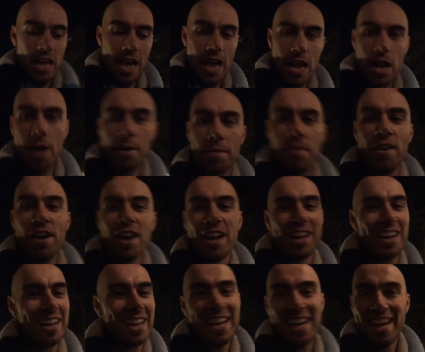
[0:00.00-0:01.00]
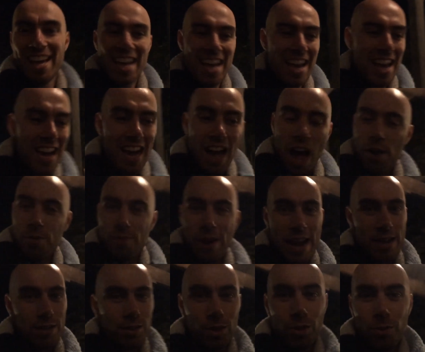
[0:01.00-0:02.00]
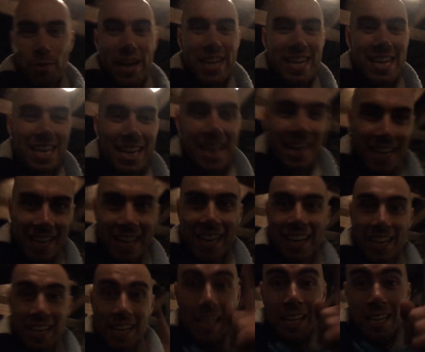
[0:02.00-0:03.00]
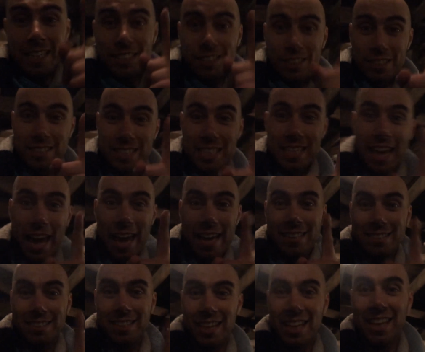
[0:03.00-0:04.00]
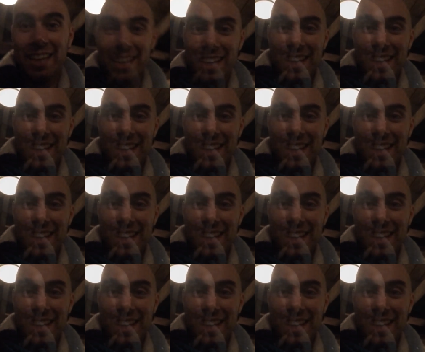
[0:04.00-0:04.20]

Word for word: And uh, I ran all the way here just in case.